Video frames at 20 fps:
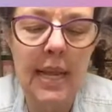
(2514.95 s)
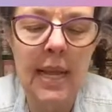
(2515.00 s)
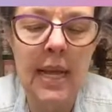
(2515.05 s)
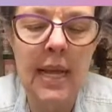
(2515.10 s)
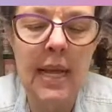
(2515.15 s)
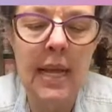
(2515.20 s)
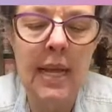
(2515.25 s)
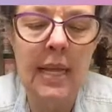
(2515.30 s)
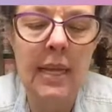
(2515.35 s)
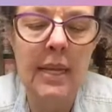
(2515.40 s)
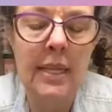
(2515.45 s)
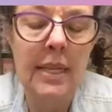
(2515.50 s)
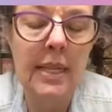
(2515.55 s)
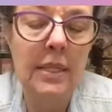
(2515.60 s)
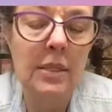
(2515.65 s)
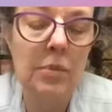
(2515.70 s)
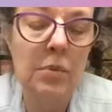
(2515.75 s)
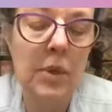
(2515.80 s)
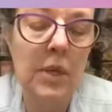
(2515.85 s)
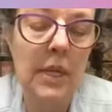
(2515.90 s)
And
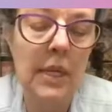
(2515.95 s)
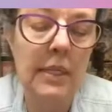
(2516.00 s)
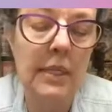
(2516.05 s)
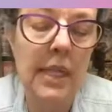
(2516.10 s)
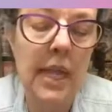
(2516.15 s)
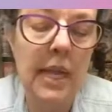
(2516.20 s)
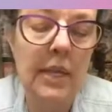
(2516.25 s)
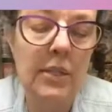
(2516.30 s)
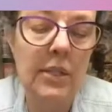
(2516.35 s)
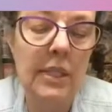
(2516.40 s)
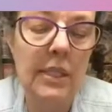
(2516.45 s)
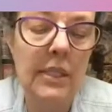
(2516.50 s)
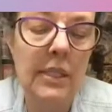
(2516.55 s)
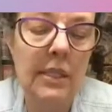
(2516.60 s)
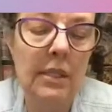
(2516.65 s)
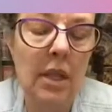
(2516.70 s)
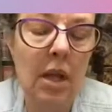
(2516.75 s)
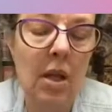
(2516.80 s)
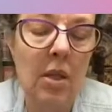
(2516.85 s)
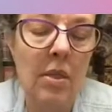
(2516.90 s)
this one is actually
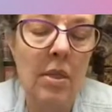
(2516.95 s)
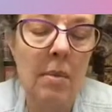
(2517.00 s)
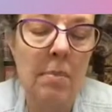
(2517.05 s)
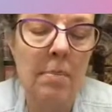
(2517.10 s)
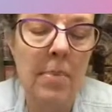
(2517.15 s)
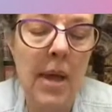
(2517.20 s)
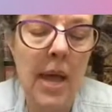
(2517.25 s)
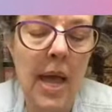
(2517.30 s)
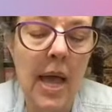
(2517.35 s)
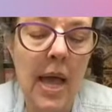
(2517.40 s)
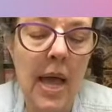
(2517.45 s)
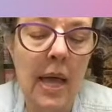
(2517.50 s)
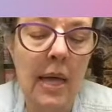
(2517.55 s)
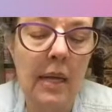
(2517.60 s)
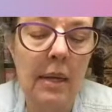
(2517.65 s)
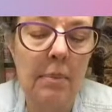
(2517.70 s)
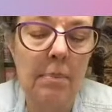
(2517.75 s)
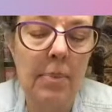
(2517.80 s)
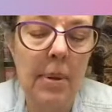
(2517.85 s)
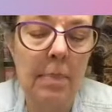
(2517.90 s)
says on the
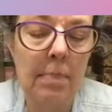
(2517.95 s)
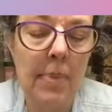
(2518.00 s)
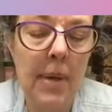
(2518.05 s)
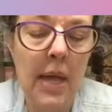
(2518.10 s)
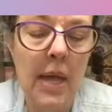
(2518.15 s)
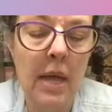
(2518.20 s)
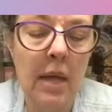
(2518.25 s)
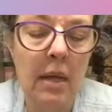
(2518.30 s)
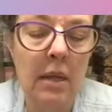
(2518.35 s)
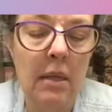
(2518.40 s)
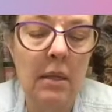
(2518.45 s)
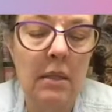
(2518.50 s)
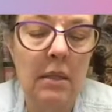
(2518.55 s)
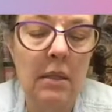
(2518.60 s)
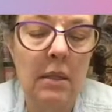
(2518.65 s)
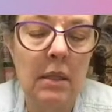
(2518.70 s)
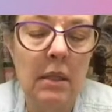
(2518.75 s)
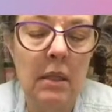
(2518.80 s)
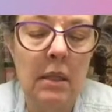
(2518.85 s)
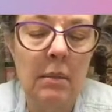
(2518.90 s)
back, Papel,